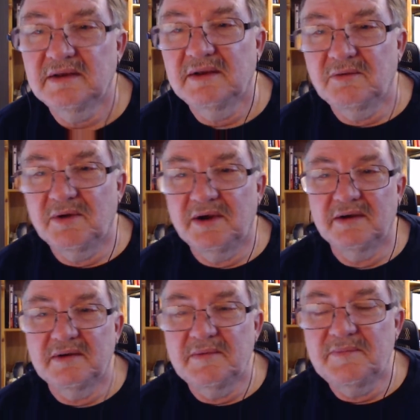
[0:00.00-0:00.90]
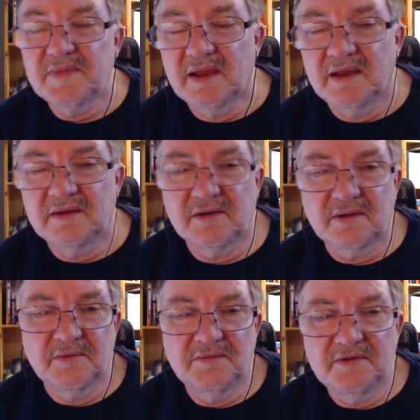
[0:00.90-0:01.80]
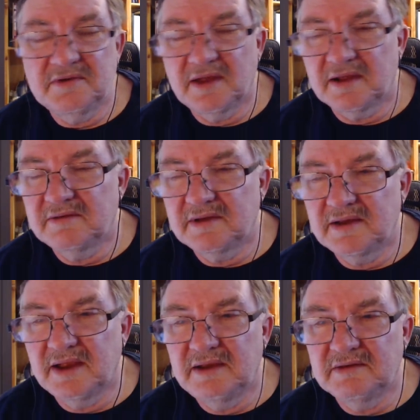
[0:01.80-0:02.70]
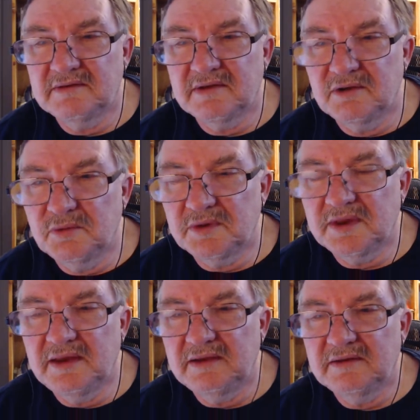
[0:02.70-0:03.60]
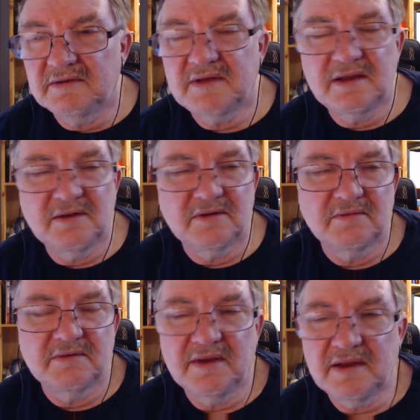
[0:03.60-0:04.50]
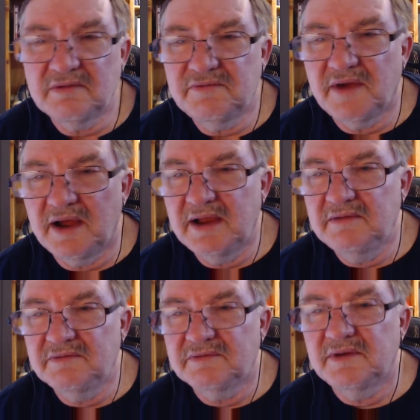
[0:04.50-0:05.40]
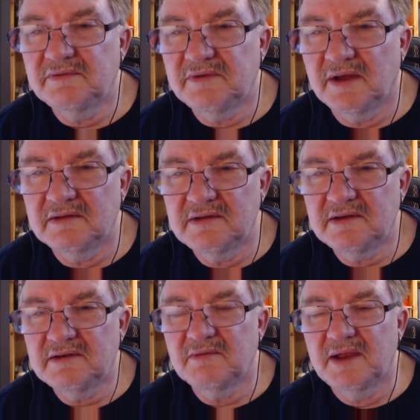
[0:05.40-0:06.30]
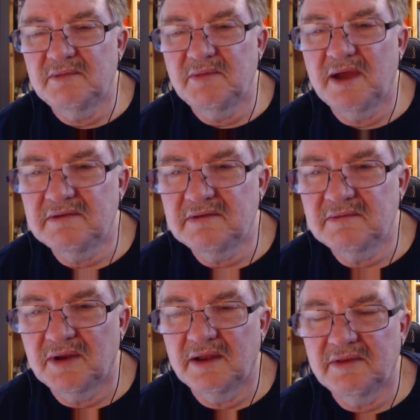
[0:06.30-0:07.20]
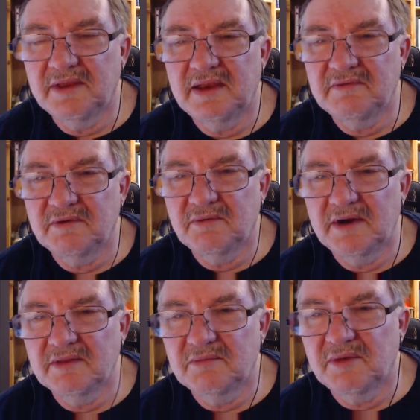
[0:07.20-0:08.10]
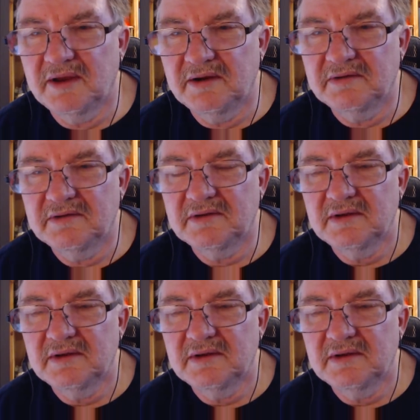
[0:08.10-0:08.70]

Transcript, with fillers: where it took him a few seconds to gain the zone, but then they just cycled. And it was like a five, if not six way passing play. I think even one of the players